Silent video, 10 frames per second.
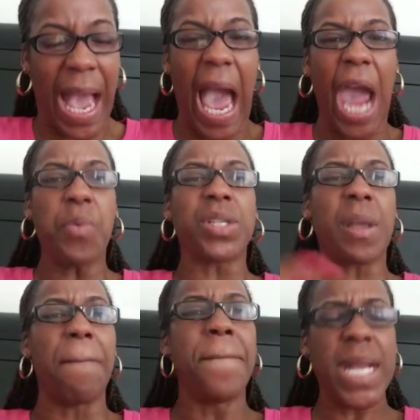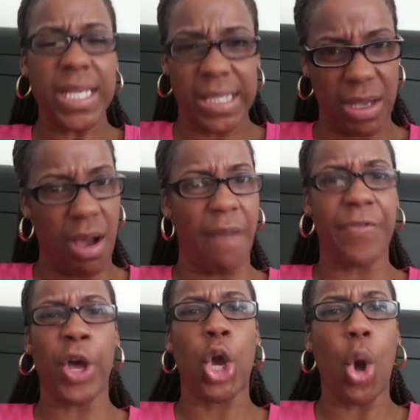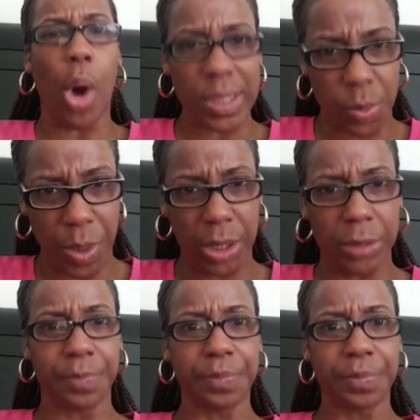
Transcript: I was a minister of the gospel.